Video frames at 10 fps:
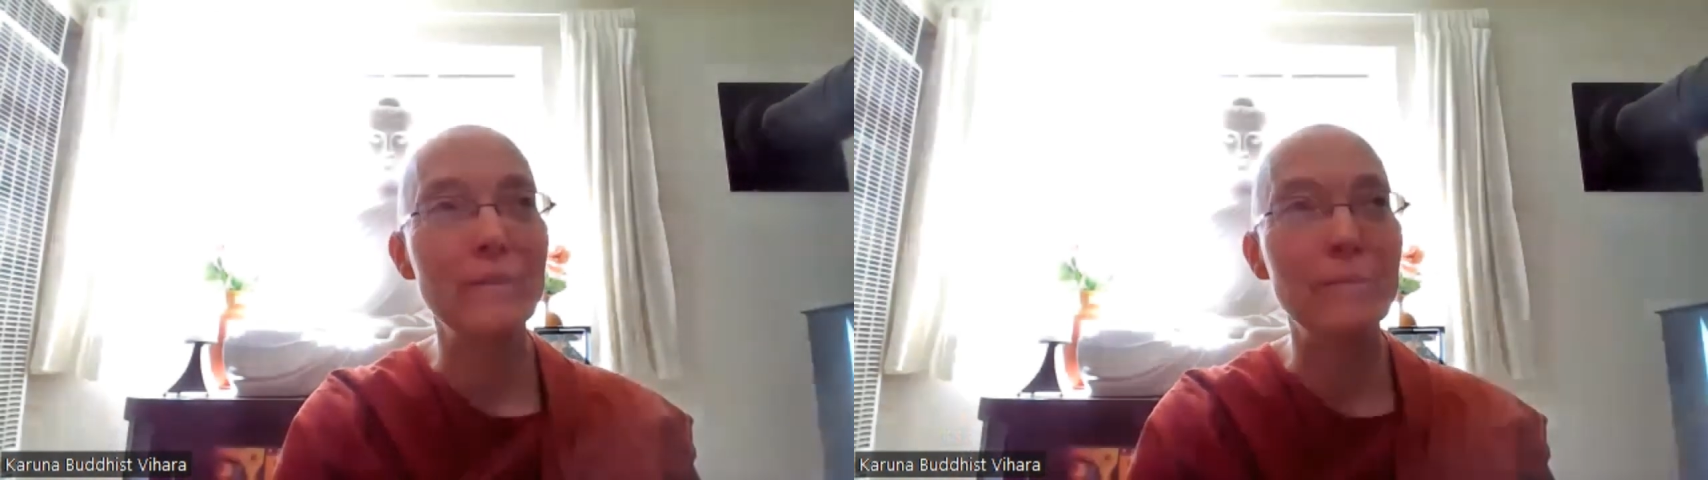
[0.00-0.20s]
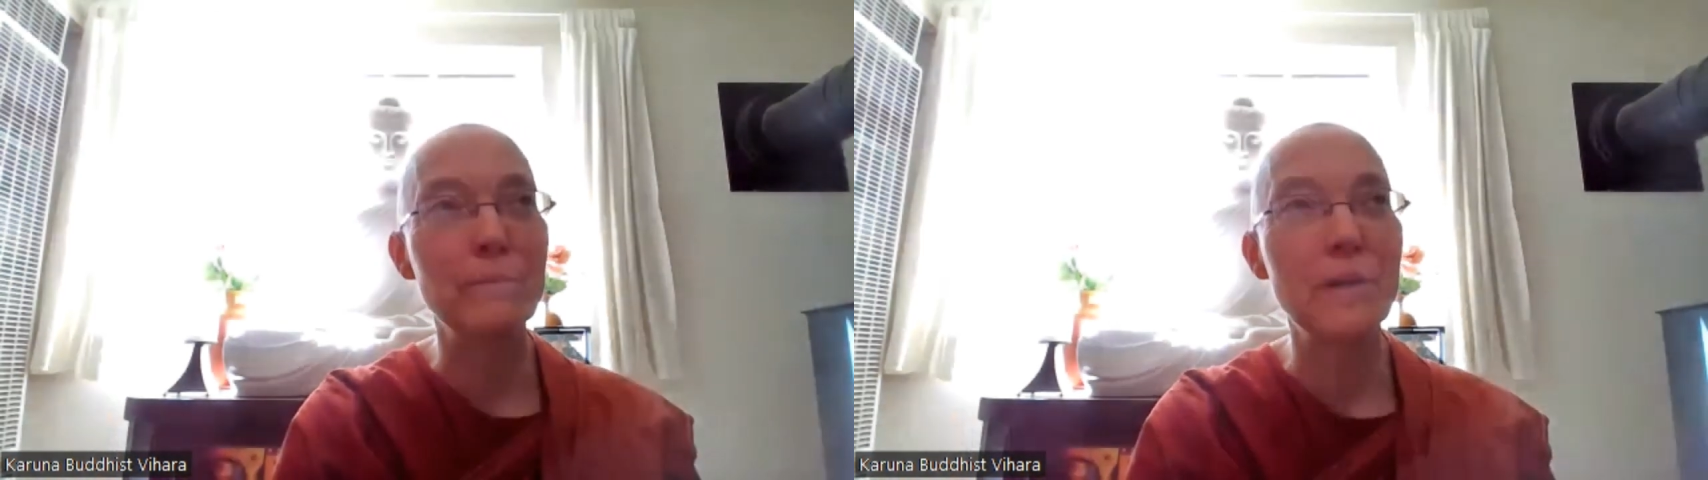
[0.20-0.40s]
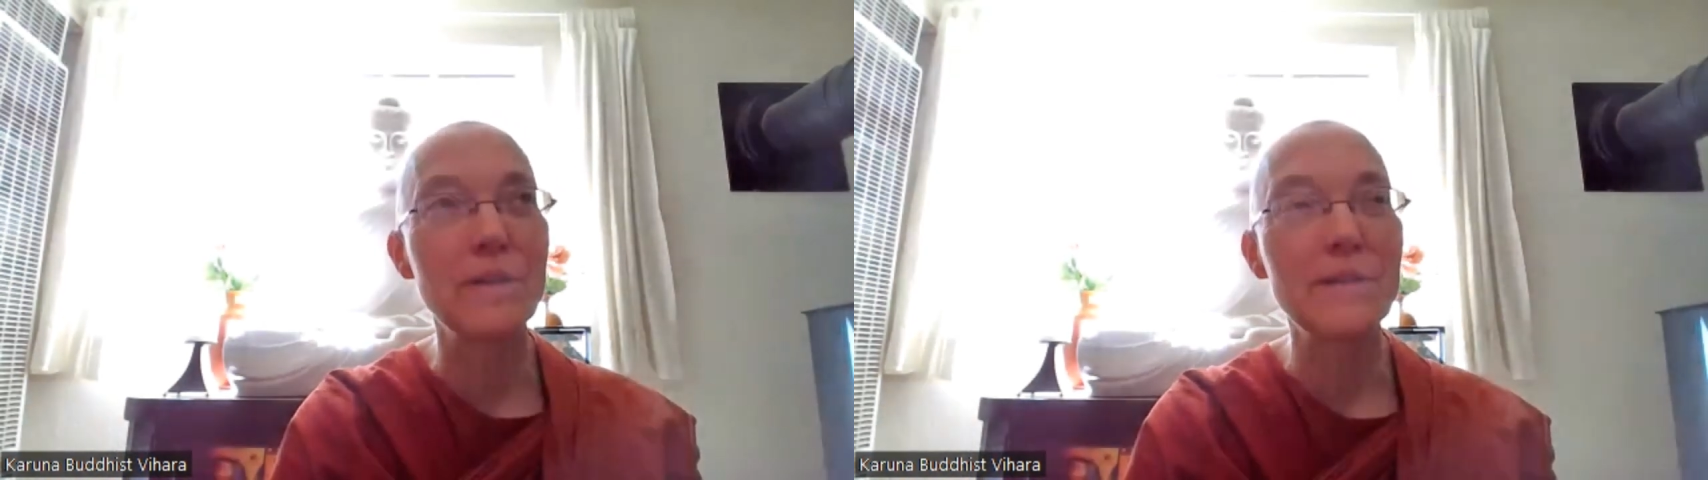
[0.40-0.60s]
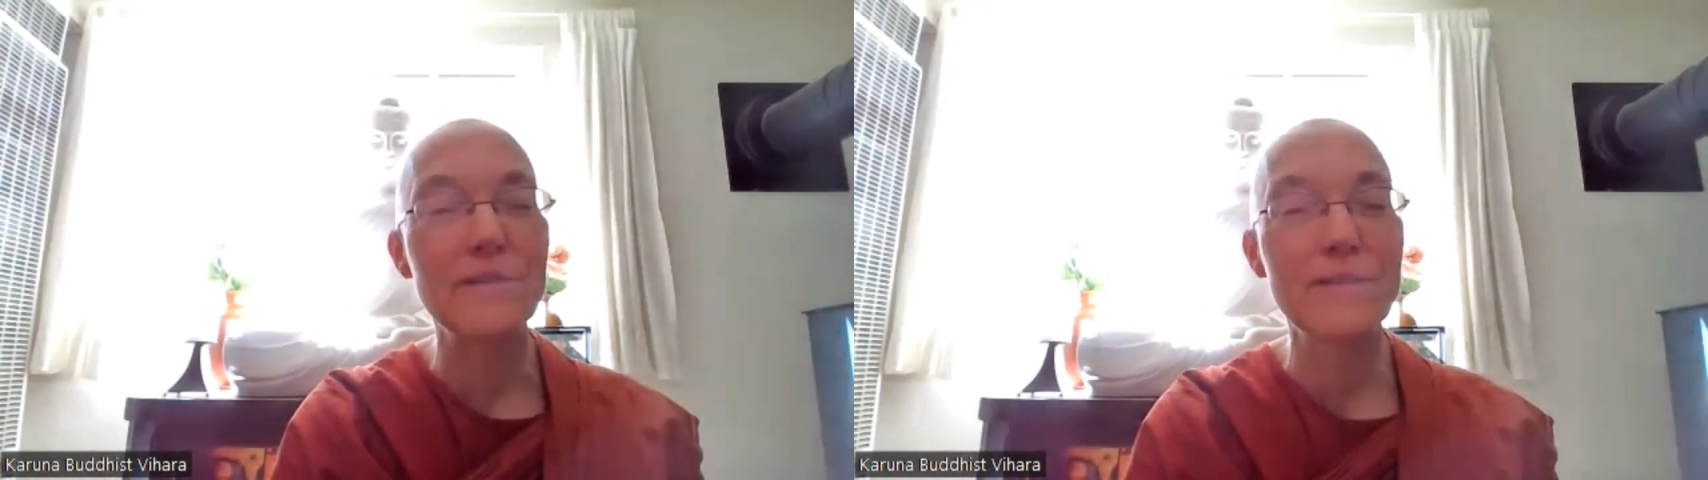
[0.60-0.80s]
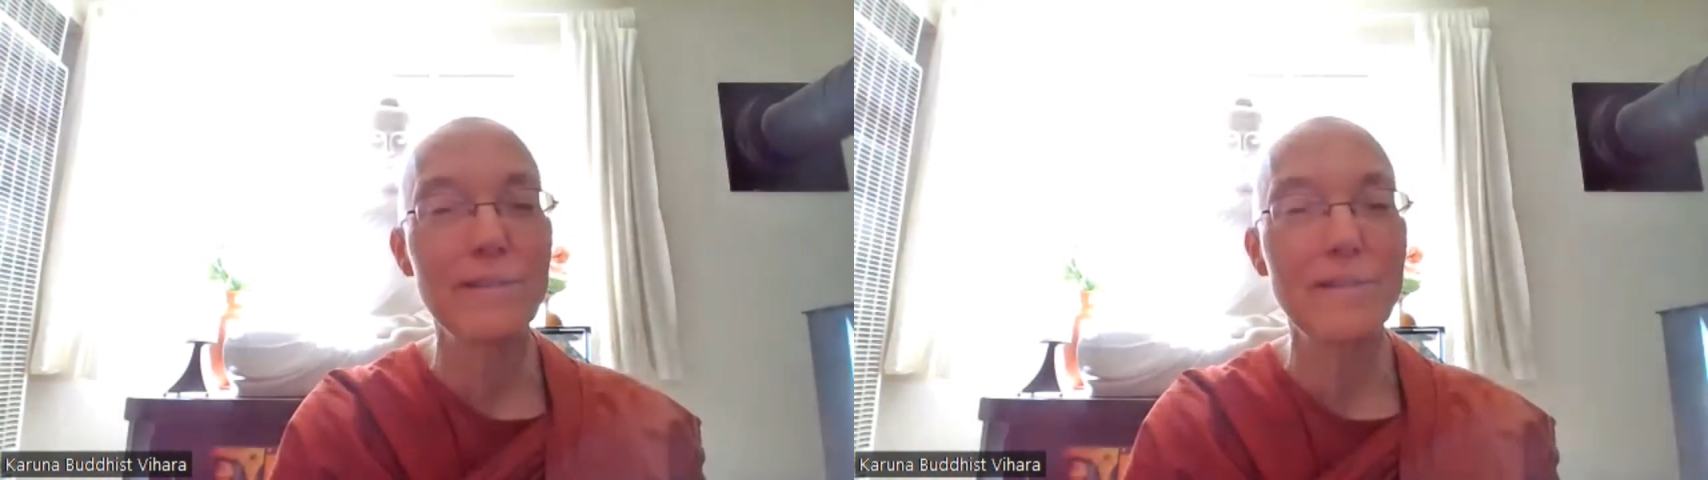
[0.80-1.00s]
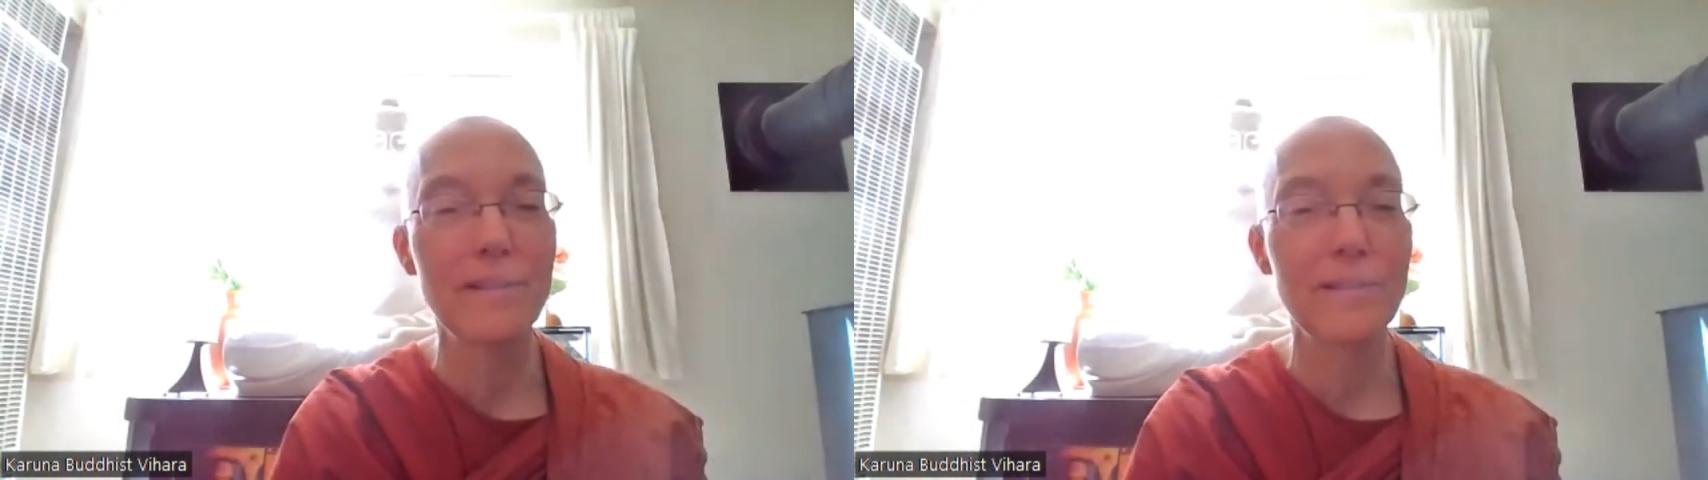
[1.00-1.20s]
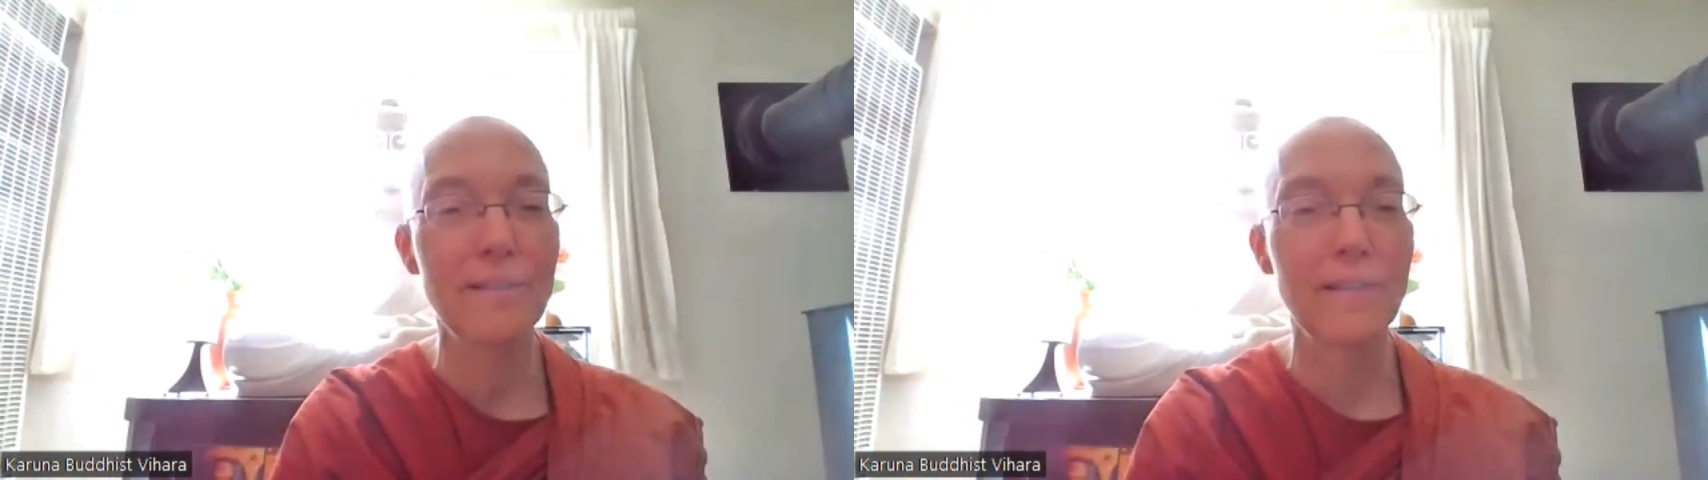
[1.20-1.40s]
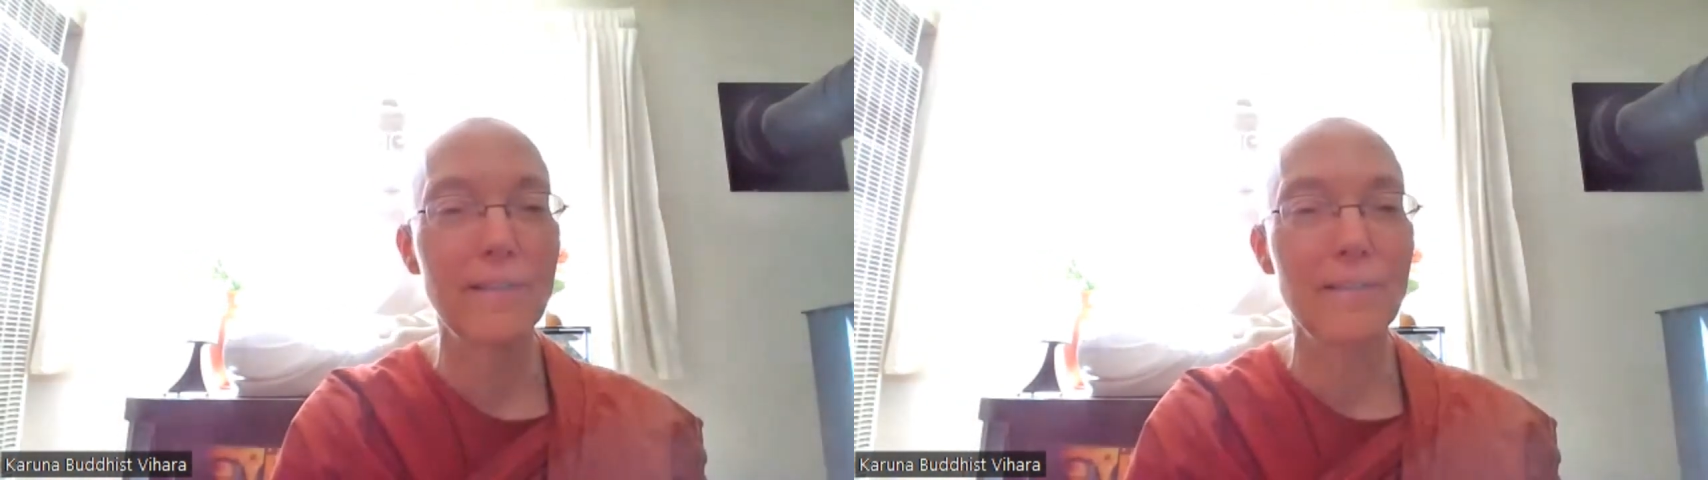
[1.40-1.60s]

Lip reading: the monk sitting